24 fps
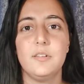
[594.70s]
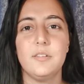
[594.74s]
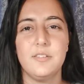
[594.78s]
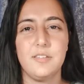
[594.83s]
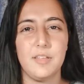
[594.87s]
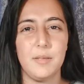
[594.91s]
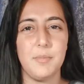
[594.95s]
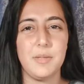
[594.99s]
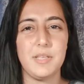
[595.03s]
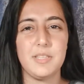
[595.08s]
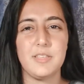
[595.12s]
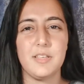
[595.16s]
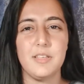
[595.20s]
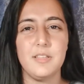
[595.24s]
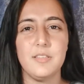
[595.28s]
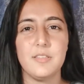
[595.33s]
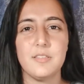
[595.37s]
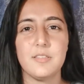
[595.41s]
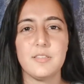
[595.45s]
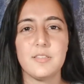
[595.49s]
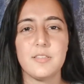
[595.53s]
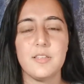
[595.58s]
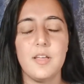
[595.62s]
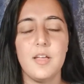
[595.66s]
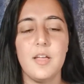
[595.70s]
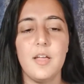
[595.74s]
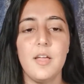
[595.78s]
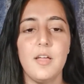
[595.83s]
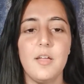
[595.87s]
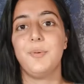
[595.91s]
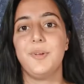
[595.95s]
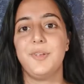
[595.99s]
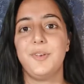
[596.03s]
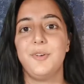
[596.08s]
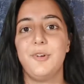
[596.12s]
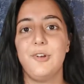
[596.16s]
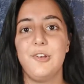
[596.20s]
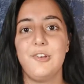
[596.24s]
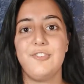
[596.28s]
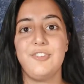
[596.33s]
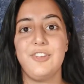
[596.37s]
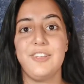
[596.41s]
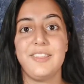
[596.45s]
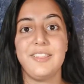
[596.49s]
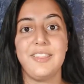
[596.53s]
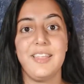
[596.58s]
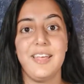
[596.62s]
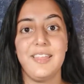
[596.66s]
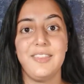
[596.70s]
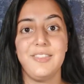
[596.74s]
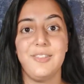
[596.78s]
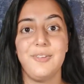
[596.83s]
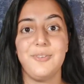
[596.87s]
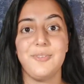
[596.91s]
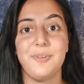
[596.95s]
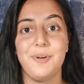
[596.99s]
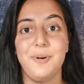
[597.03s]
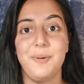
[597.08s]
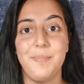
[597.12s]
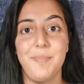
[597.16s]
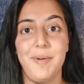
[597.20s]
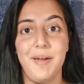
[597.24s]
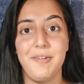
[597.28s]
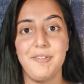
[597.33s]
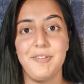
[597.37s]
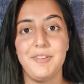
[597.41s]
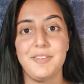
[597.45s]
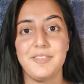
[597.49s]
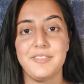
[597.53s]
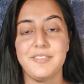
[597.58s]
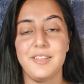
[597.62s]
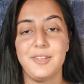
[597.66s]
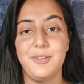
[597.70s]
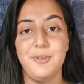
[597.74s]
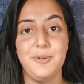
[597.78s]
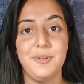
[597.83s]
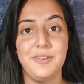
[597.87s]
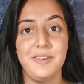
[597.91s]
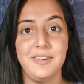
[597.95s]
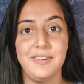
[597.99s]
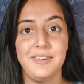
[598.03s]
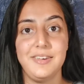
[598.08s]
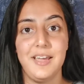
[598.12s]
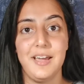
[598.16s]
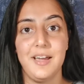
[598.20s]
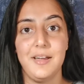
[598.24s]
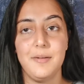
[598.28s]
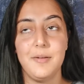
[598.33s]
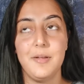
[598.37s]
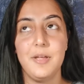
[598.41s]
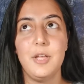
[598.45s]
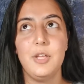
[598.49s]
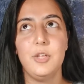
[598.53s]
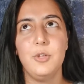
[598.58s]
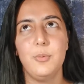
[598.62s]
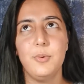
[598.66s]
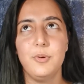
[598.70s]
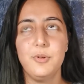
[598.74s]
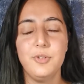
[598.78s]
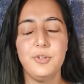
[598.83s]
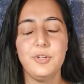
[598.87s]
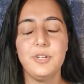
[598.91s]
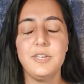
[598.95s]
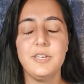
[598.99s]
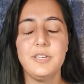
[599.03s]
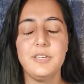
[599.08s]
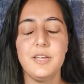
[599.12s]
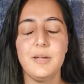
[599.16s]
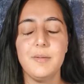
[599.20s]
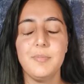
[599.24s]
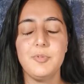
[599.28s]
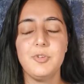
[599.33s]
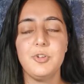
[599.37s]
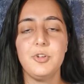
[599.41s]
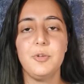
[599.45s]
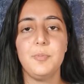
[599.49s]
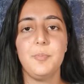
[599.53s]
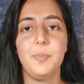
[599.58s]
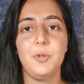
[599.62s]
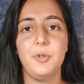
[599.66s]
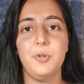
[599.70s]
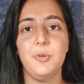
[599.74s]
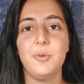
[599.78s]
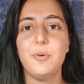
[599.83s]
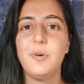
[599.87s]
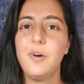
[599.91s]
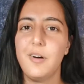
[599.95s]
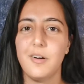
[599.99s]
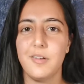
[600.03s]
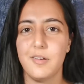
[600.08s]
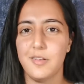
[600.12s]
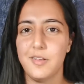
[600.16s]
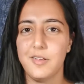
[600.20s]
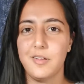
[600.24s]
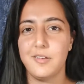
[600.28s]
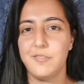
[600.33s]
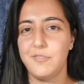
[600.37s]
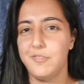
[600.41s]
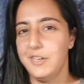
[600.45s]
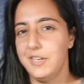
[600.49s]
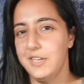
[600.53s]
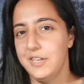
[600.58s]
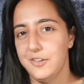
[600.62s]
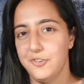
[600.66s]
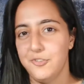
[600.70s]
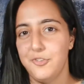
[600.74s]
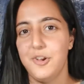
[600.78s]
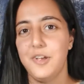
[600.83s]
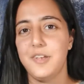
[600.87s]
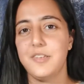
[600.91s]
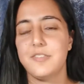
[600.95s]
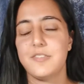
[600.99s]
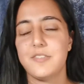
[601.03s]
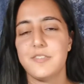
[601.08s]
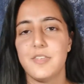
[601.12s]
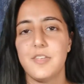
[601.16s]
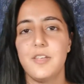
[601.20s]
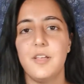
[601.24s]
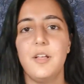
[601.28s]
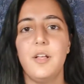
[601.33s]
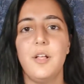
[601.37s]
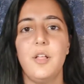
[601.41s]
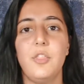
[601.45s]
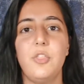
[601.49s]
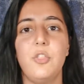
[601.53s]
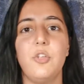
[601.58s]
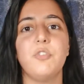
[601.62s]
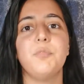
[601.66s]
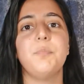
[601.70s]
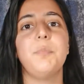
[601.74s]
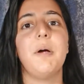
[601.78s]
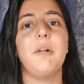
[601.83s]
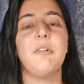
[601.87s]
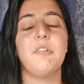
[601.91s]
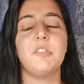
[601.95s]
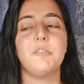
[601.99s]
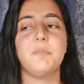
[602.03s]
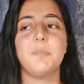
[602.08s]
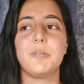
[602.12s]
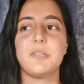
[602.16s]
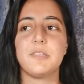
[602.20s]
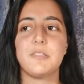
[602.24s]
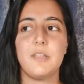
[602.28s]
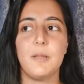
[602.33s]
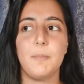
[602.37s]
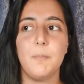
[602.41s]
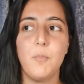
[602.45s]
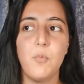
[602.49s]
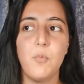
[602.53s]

Does that make sense? So acknowledging that those aren't barriers that you can adapt. Well, you can adapt to, but you can't really address those barriers because they're